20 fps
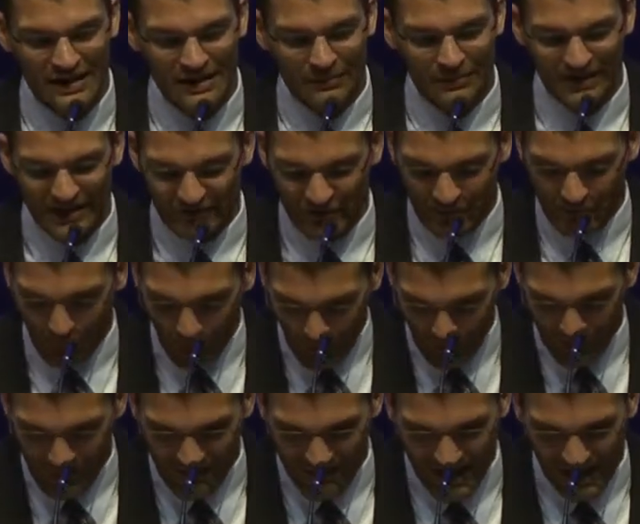But even more
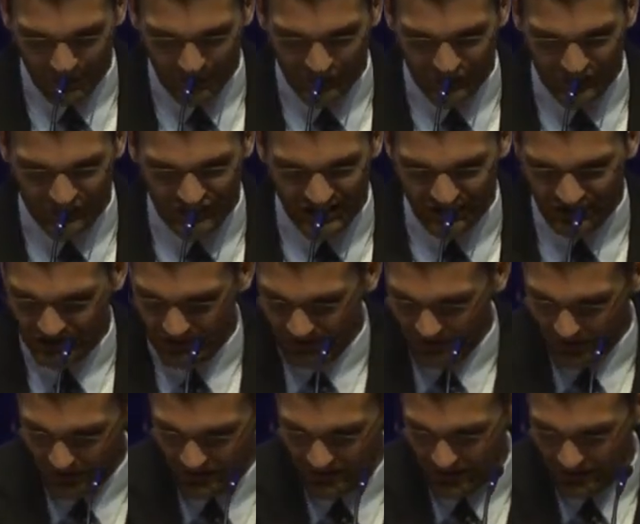than that, what's suggestive
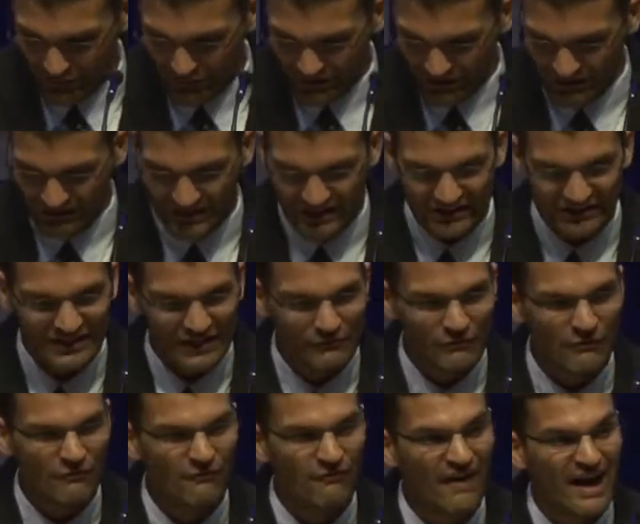is the recently
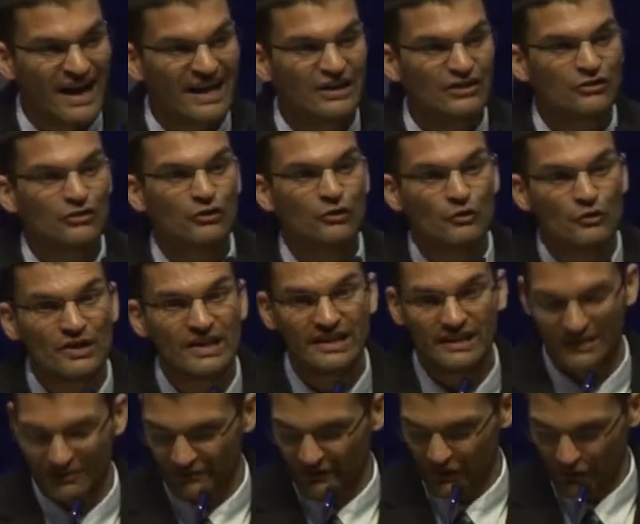discovered fine tuning
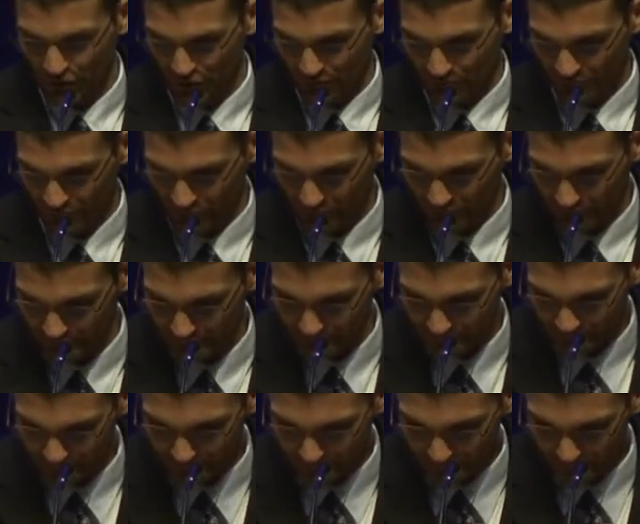of the universe.
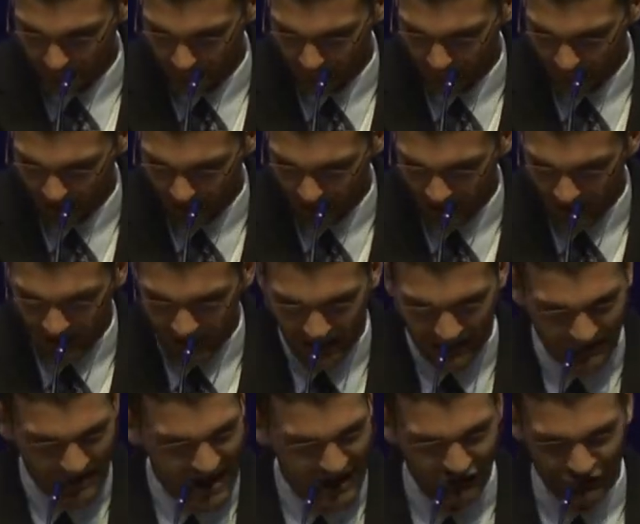
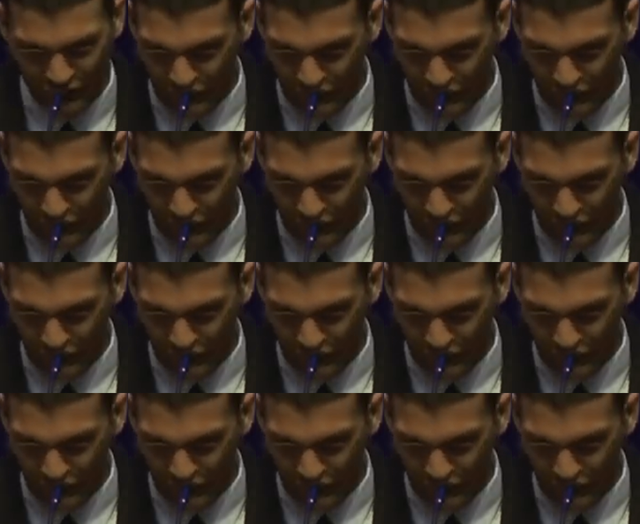Again, last